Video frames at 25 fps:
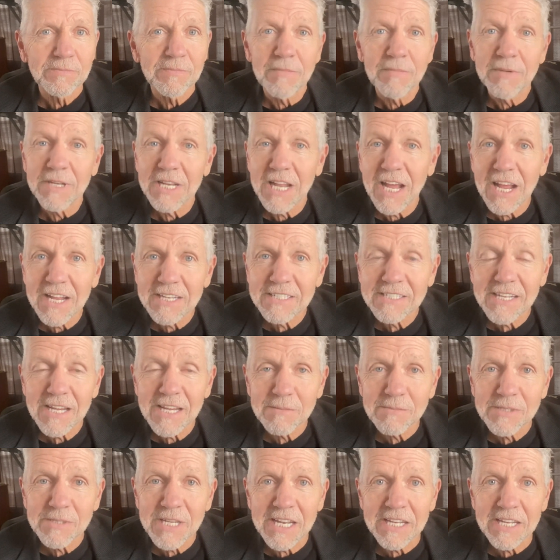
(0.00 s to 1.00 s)
9
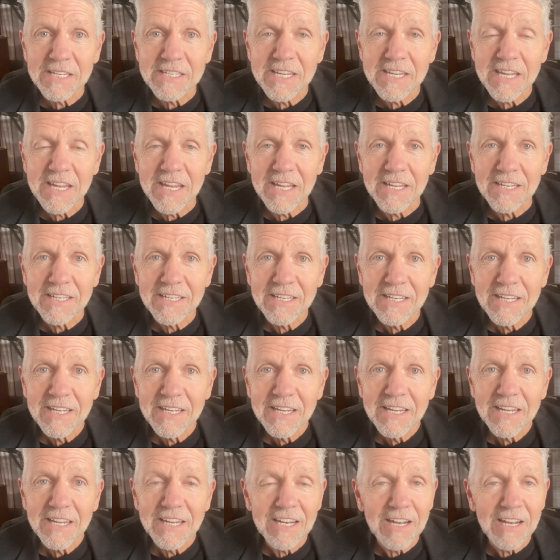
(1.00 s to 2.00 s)
times out of 10.
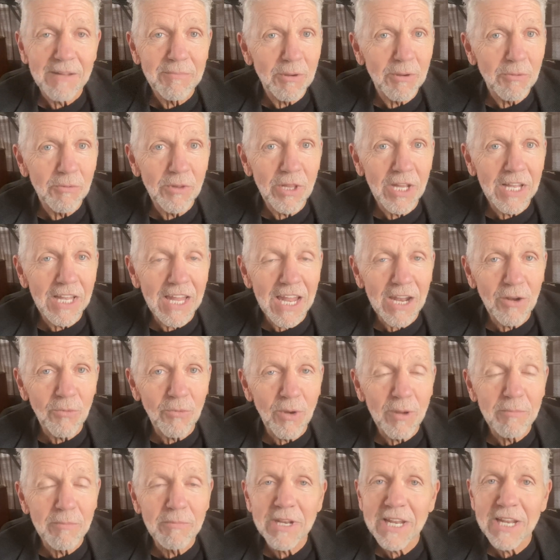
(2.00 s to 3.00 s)
And I've been with a lot of
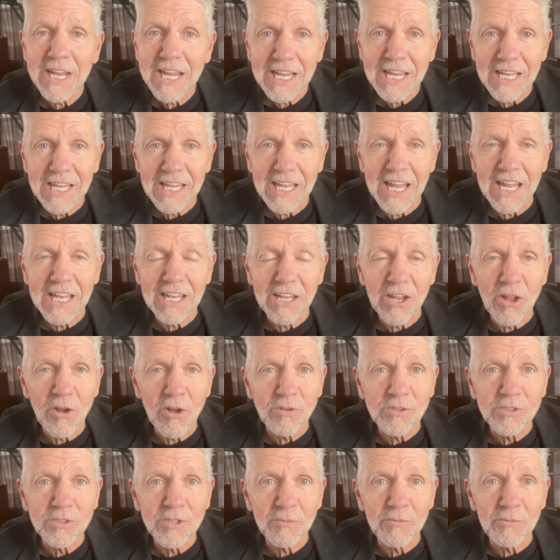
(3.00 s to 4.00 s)
women, had a lot of
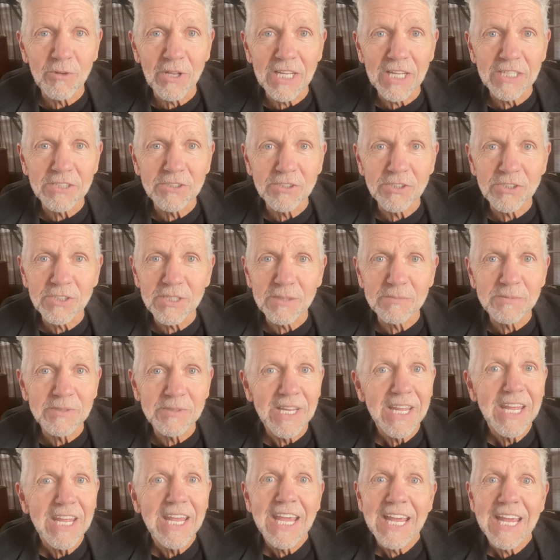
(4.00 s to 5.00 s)
long-term relationships,
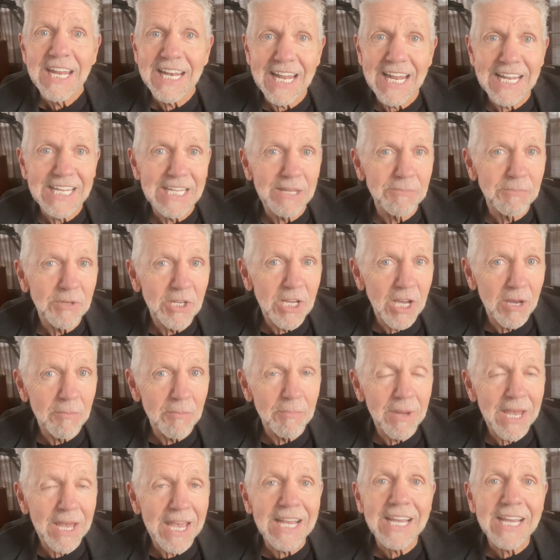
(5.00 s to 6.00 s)
and had them come
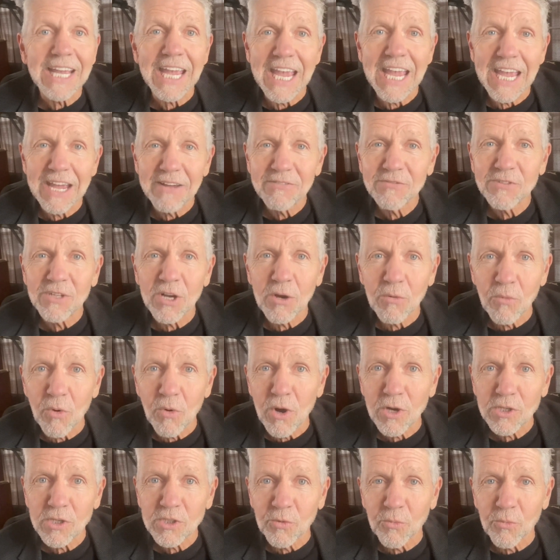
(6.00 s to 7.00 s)
back after I
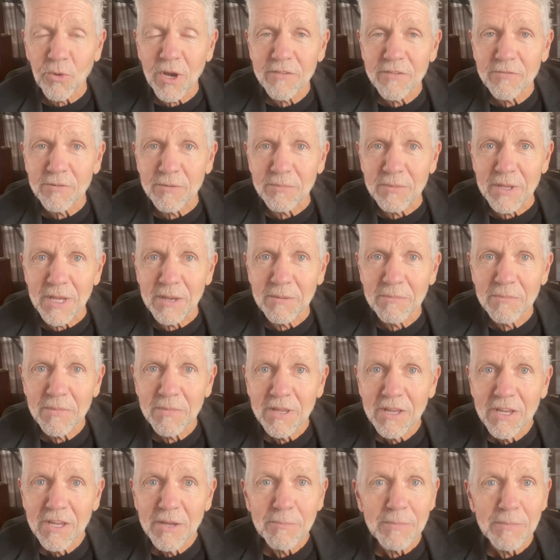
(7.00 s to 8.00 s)
walked away from them
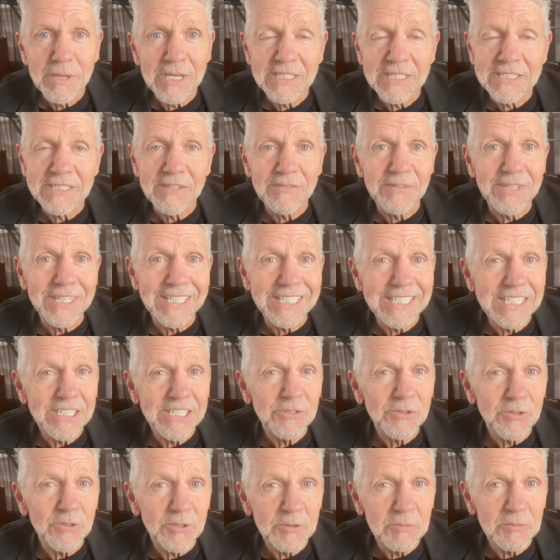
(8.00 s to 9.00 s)
because of the
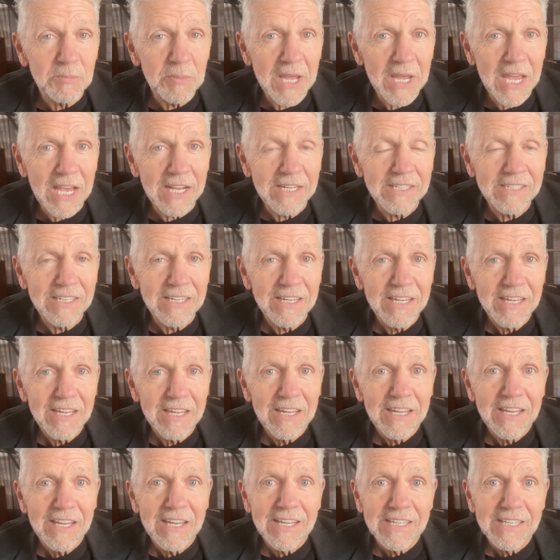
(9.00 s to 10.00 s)
disrespect,
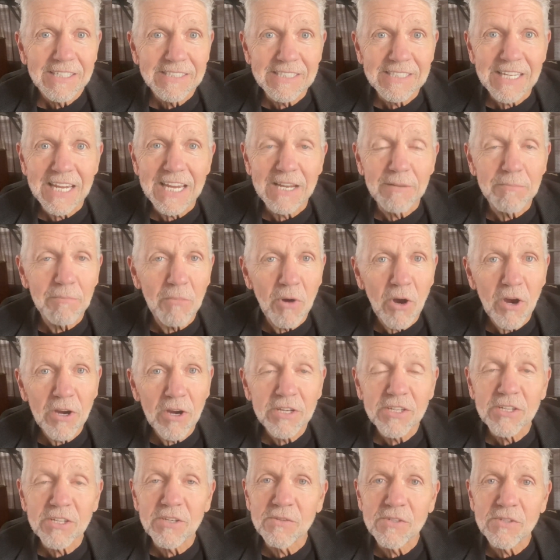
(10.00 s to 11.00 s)
saying,
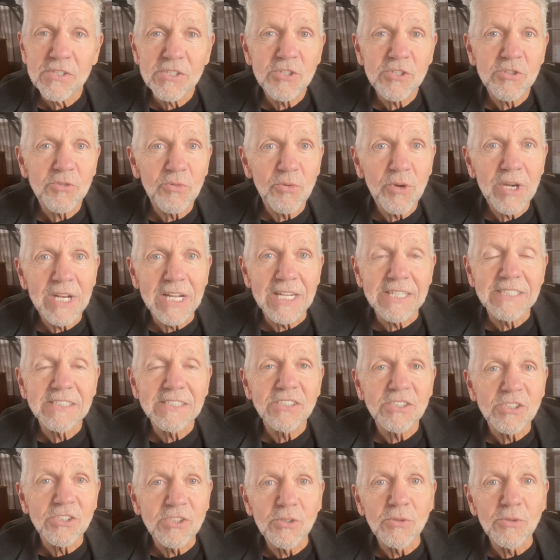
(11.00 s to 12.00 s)
Mark, you just treat us
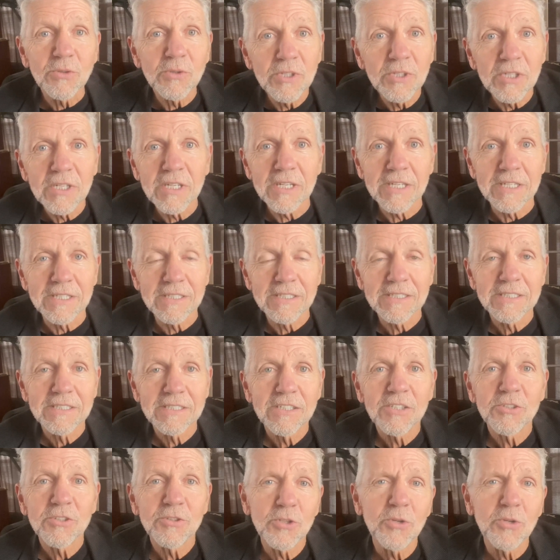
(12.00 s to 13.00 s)
too good.
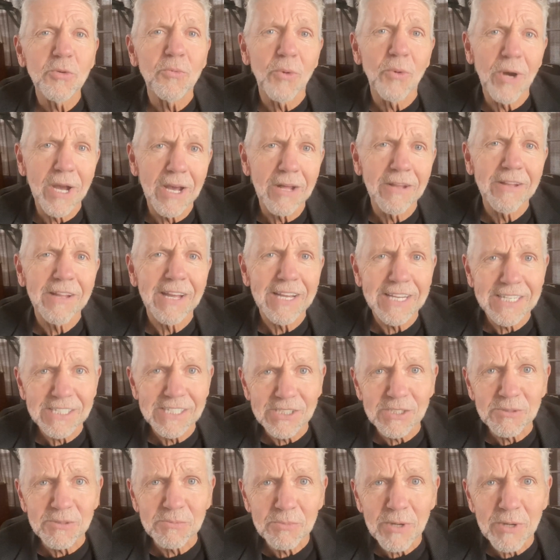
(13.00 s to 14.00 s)
Too well, I
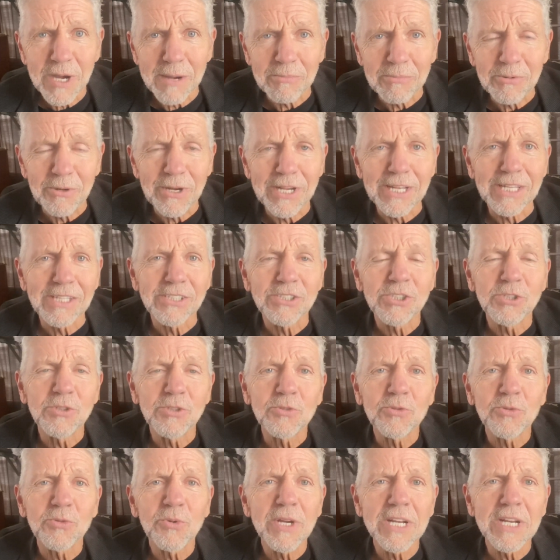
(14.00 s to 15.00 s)
guess is proper English. You
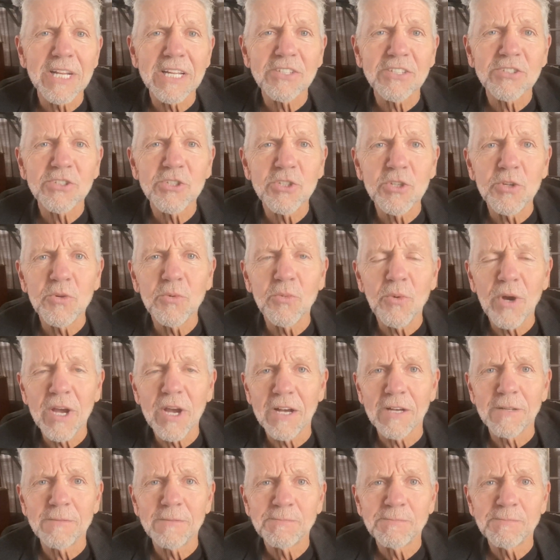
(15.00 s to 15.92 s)
treat us too well.